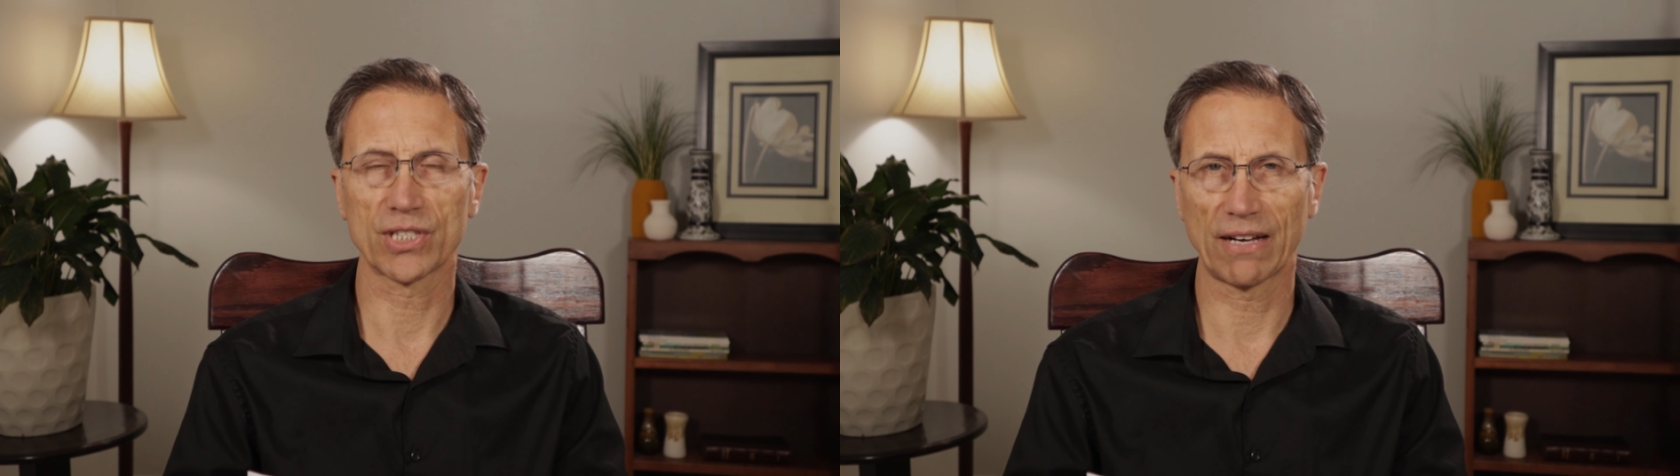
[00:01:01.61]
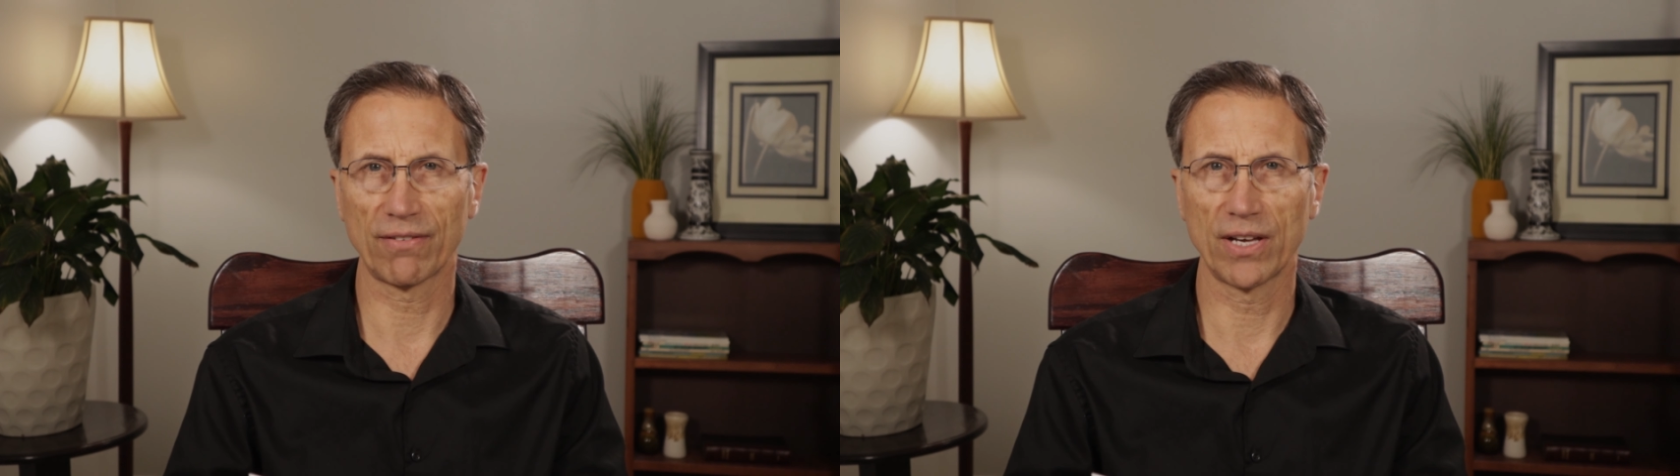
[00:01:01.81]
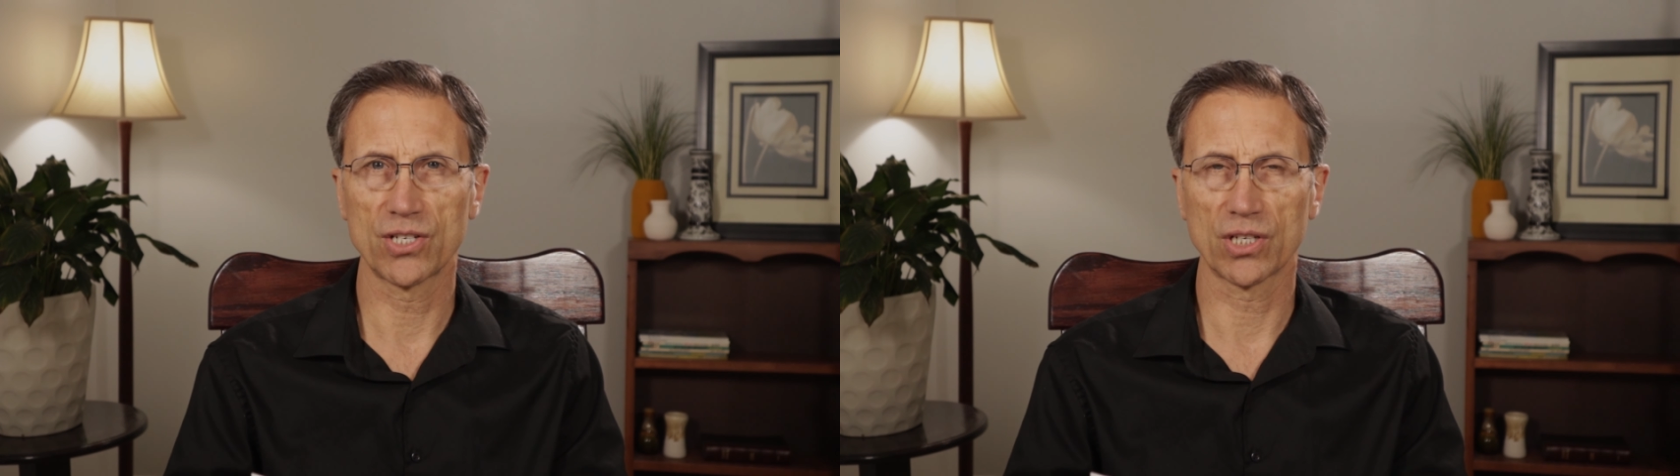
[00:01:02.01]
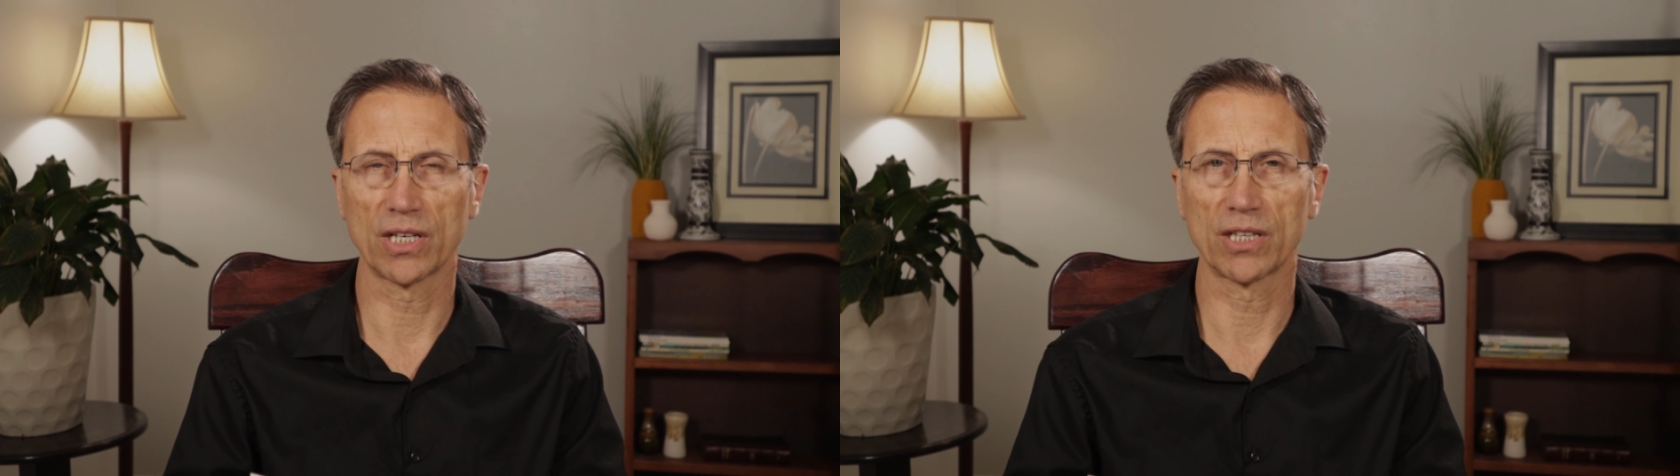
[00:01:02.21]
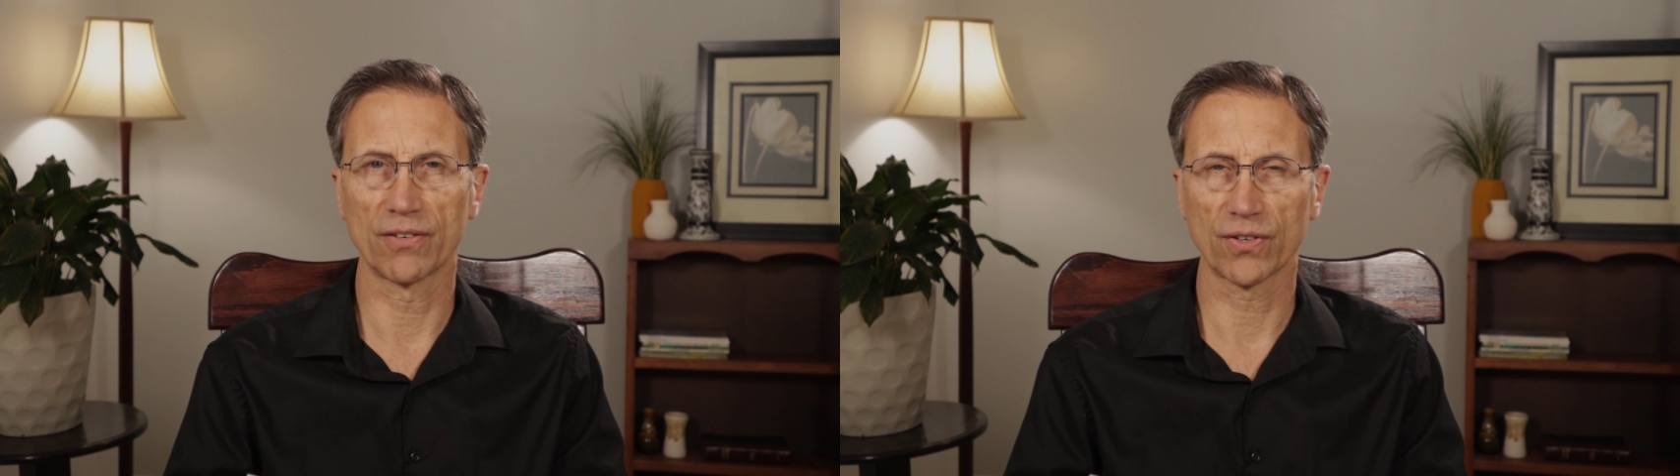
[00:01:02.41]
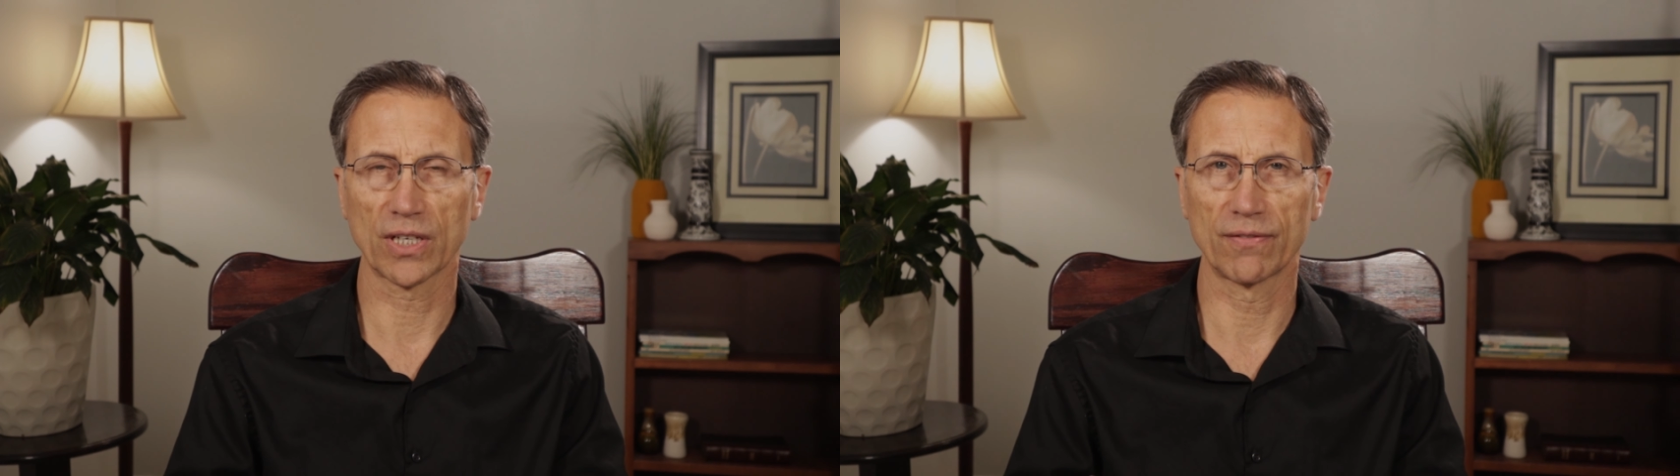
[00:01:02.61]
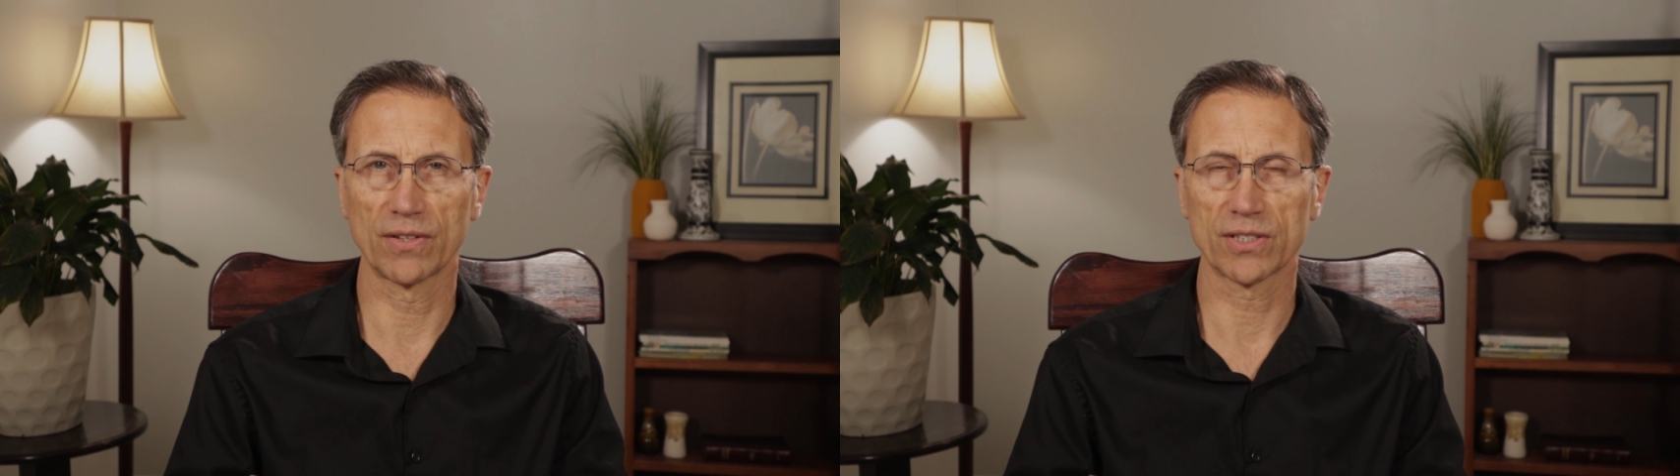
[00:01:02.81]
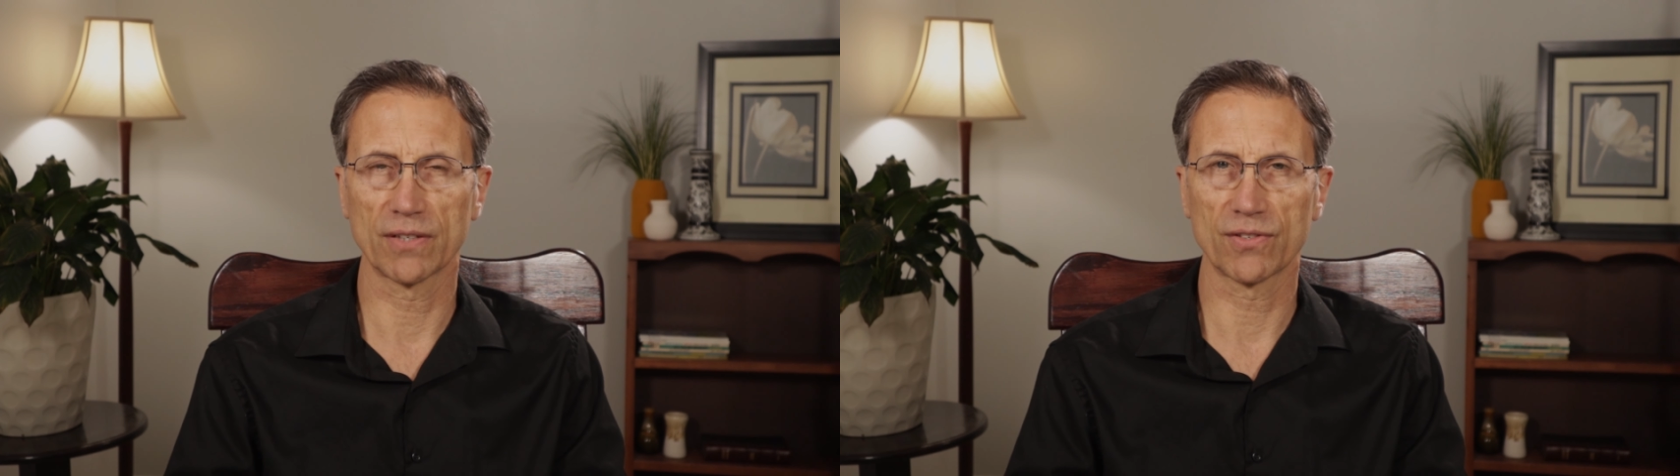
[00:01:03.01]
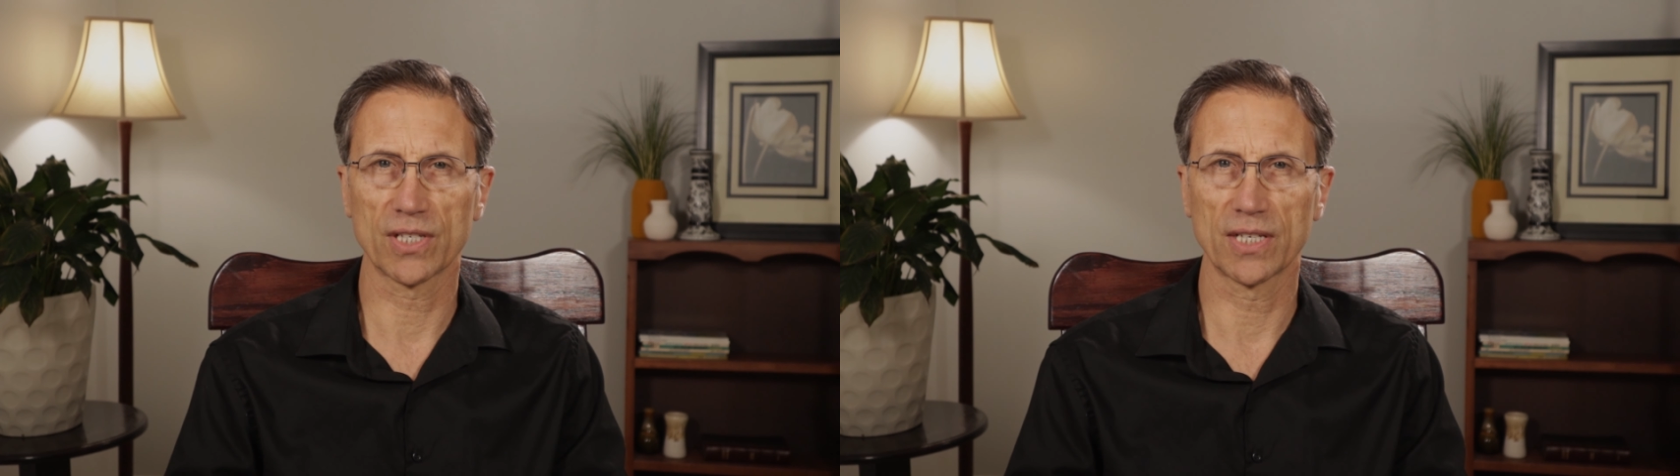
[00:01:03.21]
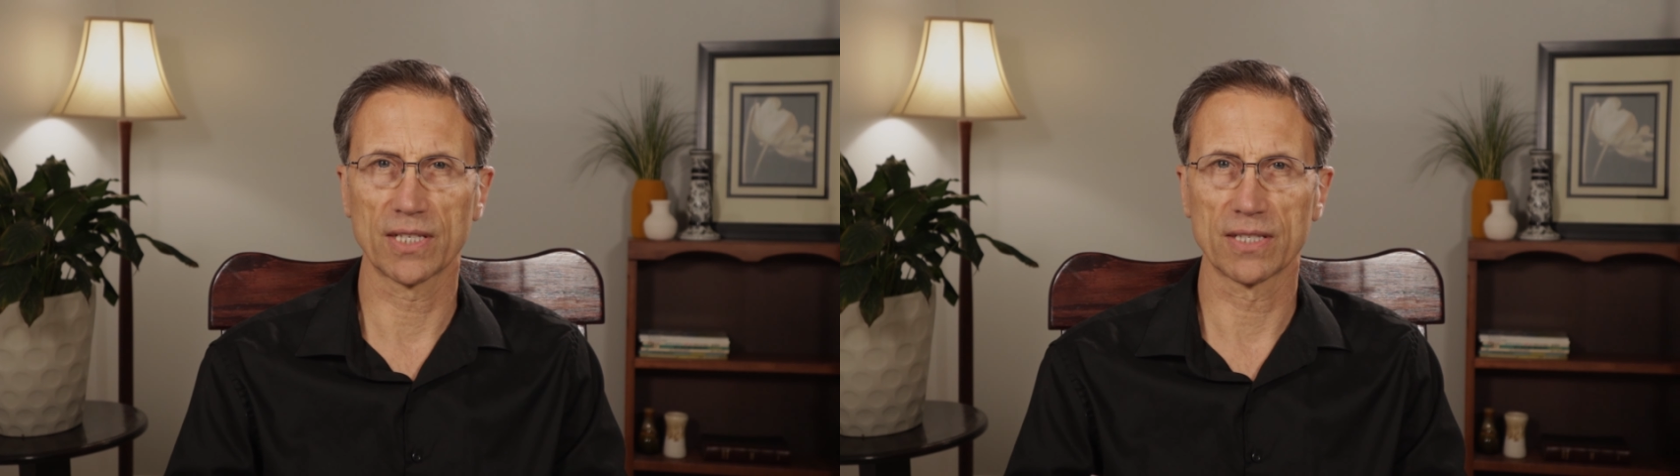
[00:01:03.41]
salvation and the forgiveness of
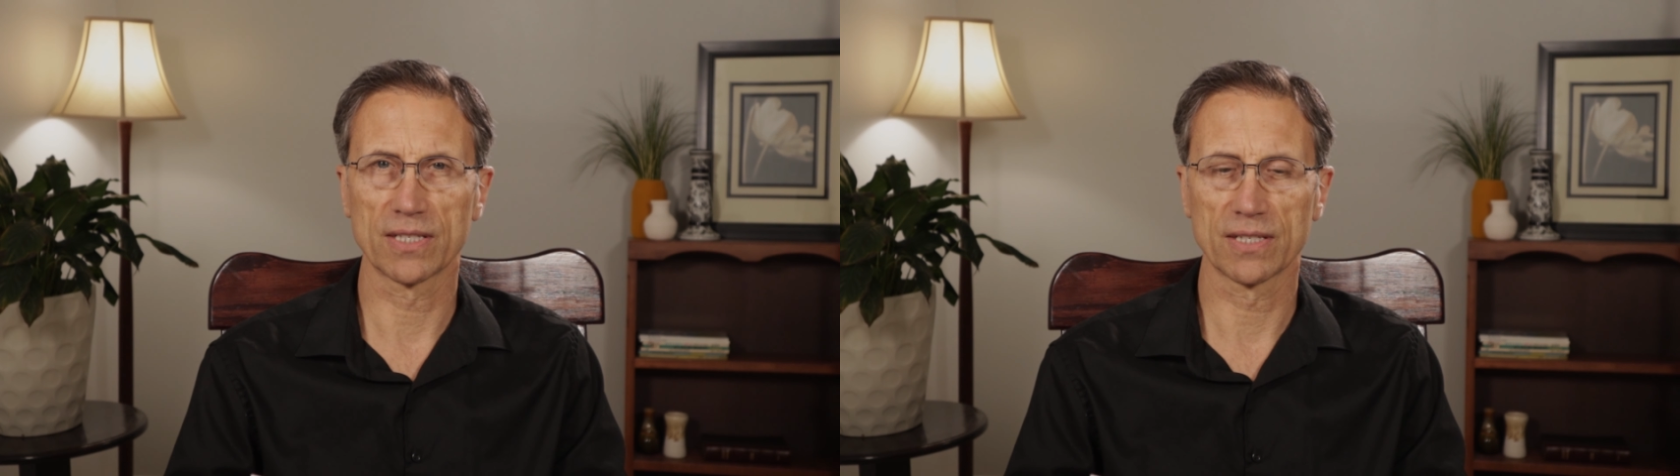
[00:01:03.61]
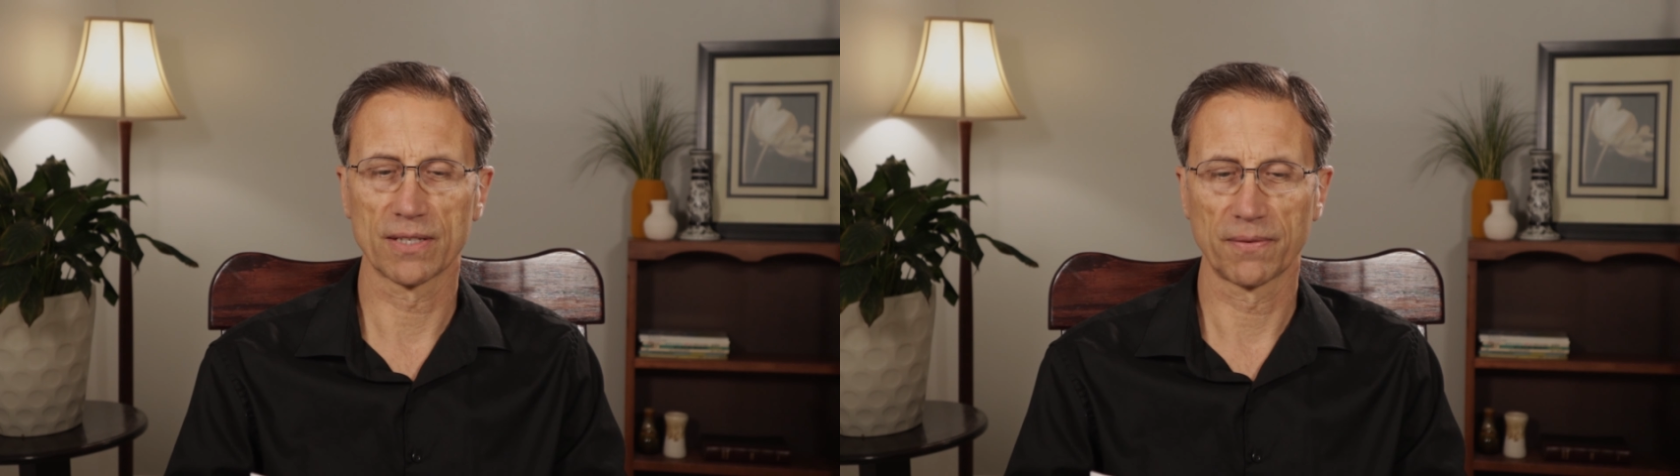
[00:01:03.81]
sins?